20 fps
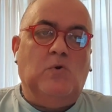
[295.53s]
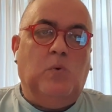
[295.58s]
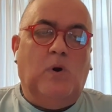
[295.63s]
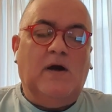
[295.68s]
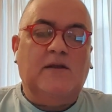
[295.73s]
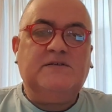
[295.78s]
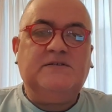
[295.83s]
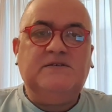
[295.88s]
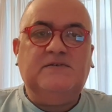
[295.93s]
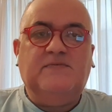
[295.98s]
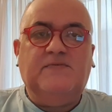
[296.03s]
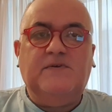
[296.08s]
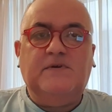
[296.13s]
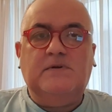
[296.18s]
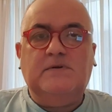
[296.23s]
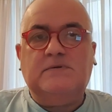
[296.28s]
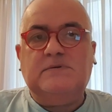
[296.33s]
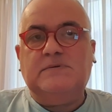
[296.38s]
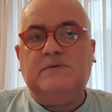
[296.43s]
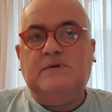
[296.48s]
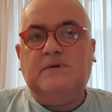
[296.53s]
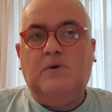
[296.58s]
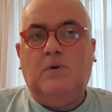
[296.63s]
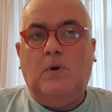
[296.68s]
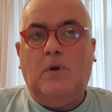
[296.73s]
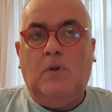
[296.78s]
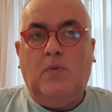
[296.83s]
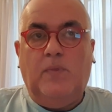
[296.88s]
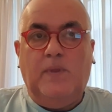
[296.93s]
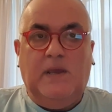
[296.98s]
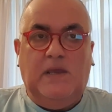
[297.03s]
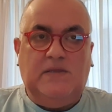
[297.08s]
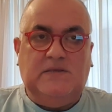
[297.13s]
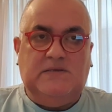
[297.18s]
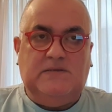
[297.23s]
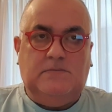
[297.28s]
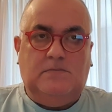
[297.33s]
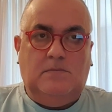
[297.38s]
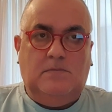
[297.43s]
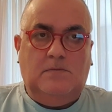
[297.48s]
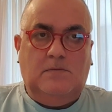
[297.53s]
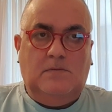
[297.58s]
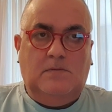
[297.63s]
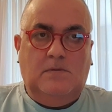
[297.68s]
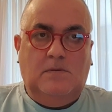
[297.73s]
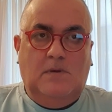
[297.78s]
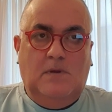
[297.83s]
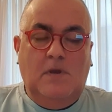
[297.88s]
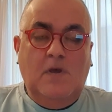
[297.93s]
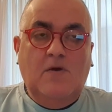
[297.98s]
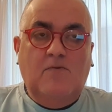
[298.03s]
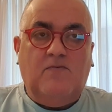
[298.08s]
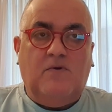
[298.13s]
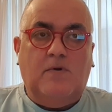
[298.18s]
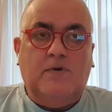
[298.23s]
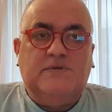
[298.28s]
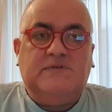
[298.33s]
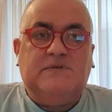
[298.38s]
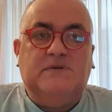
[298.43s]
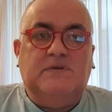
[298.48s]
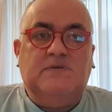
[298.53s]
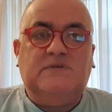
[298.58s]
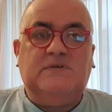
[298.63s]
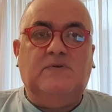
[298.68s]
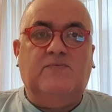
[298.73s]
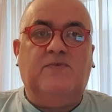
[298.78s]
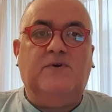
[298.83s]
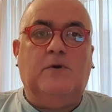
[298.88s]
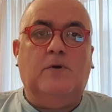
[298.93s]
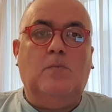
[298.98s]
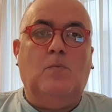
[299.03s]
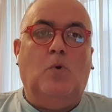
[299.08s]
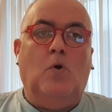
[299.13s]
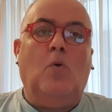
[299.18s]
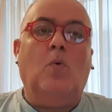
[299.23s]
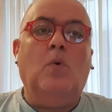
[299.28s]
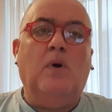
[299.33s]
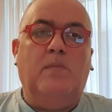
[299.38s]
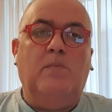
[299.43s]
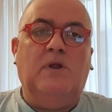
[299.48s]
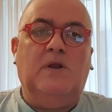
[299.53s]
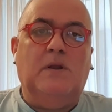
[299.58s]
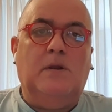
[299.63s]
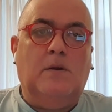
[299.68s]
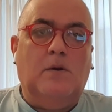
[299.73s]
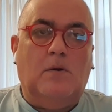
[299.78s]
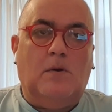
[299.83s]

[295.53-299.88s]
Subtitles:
quite different health needs. For instance, if there are more women